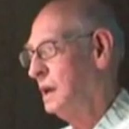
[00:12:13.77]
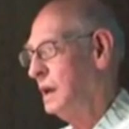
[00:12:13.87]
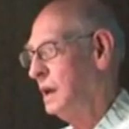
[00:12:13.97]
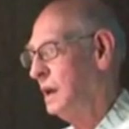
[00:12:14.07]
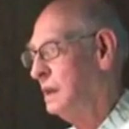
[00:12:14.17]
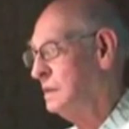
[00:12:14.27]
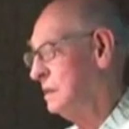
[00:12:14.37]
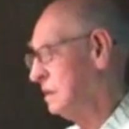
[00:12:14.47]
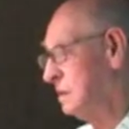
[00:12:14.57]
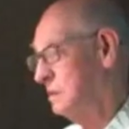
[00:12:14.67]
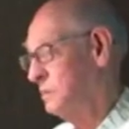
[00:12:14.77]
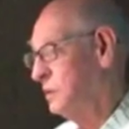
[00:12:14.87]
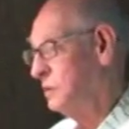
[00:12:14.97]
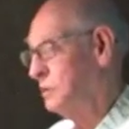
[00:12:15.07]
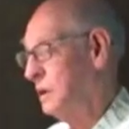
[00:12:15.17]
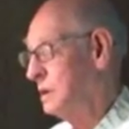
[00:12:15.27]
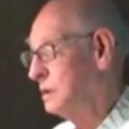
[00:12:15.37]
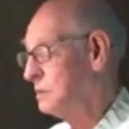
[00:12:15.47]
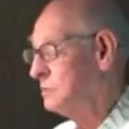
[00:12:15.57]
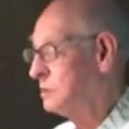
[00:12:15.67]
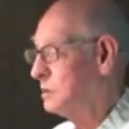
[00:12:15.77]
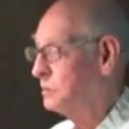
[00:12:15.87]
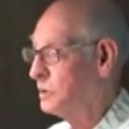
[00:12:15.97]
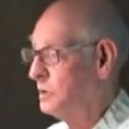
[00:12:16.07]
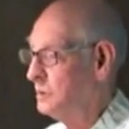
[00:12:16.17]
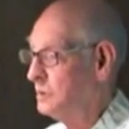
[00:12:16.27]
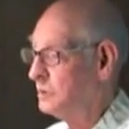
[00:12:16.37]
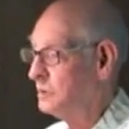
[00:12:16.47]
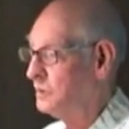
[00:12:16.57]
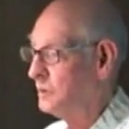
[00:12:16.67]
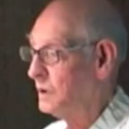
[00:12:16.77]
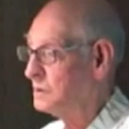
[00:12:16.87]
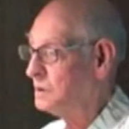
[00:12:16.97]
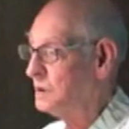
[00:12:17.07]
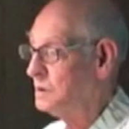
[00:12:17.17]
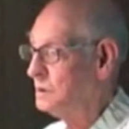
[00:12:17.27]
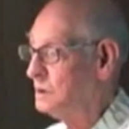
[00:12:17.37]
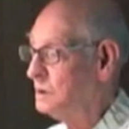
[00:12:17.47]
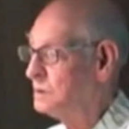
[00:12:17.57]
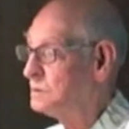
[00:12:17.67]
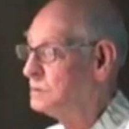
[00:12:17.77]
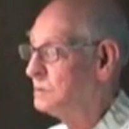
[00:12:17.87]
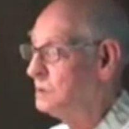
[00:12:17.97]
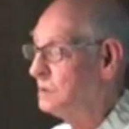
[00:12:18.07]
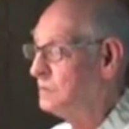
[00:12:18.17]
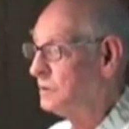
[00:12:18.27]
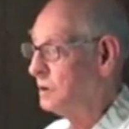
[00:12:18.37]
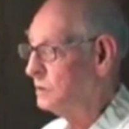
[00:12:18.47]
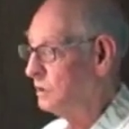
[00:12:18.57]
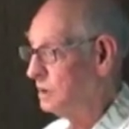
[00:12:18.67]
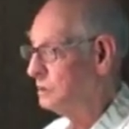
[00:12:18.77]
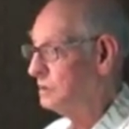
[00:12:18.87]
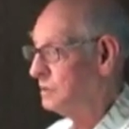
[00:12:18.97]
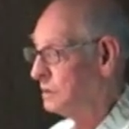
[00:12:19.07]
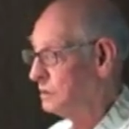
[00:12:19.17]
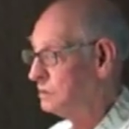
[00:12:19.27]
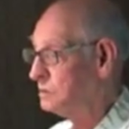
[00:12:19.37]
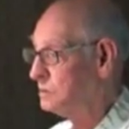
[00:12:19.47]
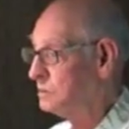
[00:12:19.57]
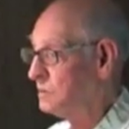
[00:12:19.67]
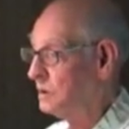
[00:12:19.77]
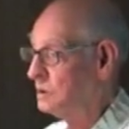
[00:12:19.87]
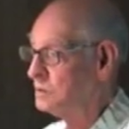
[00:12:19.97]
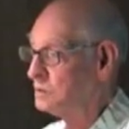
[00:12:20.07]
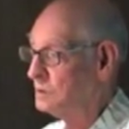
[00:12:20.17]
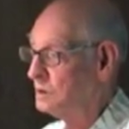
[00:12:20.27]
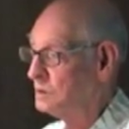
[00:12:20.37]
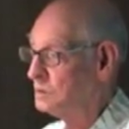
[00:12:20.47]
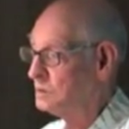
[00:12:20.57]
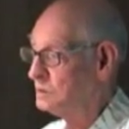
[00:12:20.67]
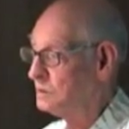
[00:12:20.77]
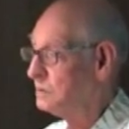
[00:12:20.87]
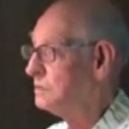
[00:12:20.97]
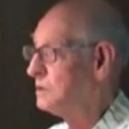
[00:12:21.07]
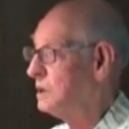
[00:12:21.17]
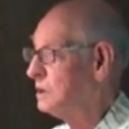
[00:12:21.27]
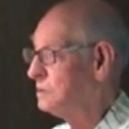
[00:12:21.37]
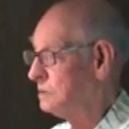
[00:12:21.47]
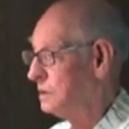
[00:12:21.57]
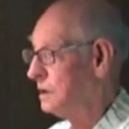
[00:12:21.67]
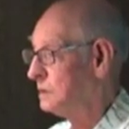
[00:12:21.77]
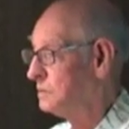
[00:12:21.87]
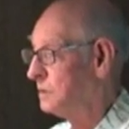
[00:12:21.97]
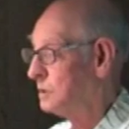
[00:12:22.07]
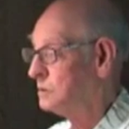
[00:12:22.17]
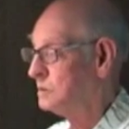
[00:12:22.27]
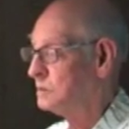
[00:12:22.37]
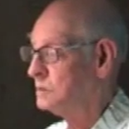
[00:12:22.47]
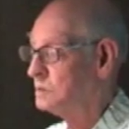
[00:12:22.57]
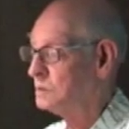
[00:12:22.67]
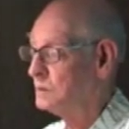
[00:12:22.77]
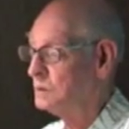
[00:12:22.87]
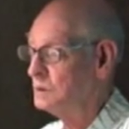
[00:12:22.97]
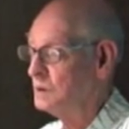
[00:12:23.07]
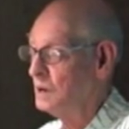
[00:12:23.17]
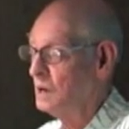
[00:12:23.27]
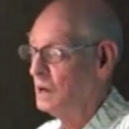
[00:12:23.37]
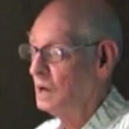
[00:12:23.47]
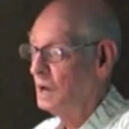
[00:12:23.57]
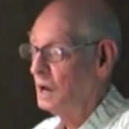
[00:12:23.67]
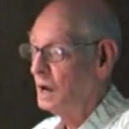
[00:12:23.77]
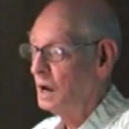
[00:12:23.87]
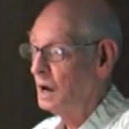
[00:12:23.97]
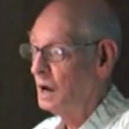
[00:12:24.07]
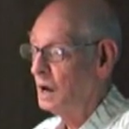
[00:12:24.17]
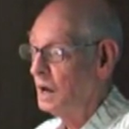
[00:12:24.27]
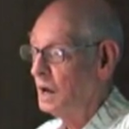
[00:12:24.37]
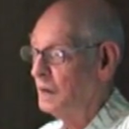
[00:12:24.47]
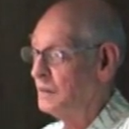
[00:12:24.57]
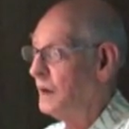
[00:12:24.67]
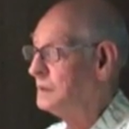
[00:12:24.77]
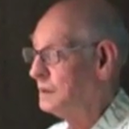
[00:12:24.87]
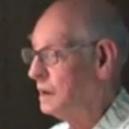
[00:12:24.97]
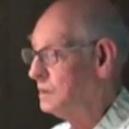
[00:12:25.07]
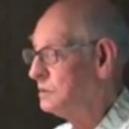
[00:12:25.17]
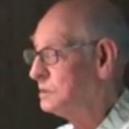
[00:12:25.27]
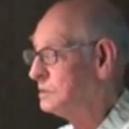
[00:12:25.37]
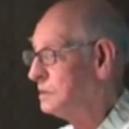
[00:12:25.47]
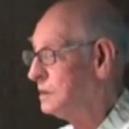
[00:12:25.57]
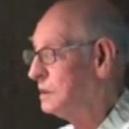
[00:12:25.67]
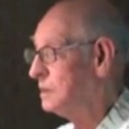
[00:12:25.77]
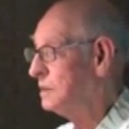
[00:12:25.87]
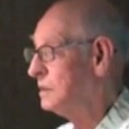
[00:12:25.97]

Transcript: and blue Quakers were at a premium for about 10 years. So we did very well with those as far as the financial aspect was concerned. And that gave us the